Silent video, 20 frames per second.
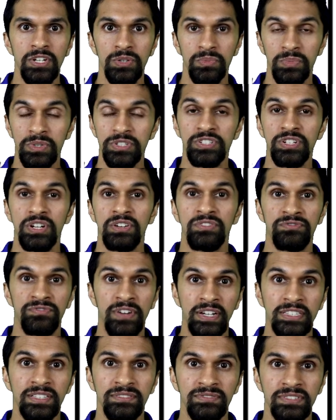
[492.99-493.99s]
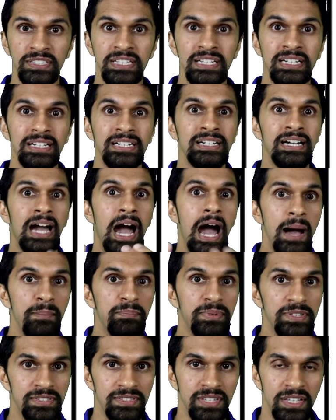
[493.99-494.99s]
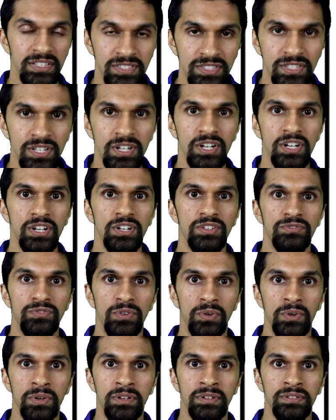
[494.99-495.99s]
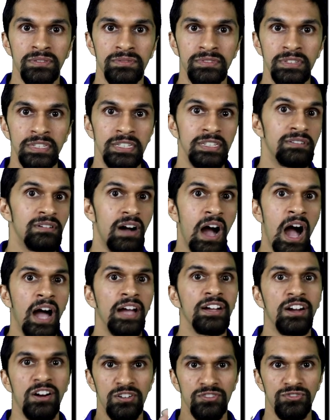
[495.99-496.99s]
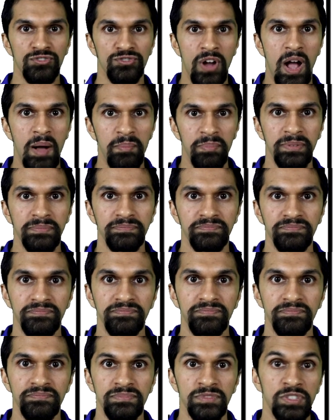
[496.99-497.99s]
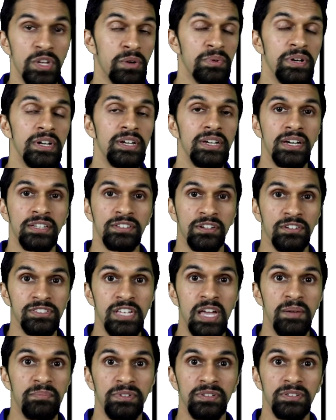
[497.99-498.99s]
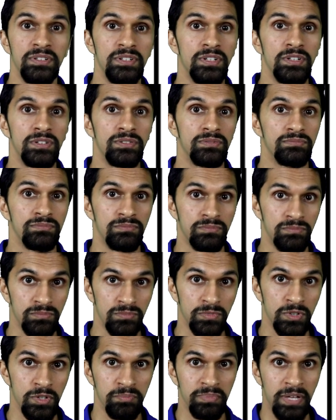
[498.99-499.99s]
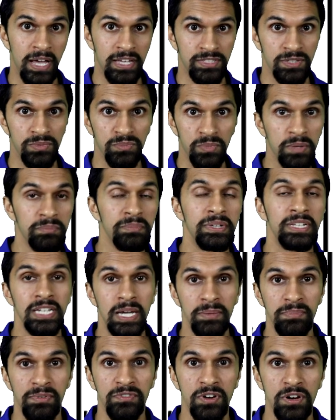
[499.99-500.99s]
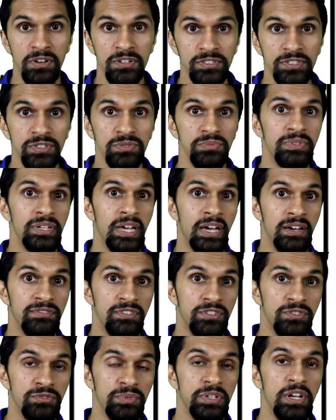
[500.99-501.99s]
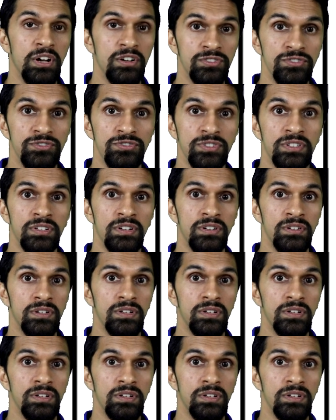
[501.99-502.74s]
which effectively compensates for the IR drop. So in our example, we're passing 1 milliamp of current, we have 300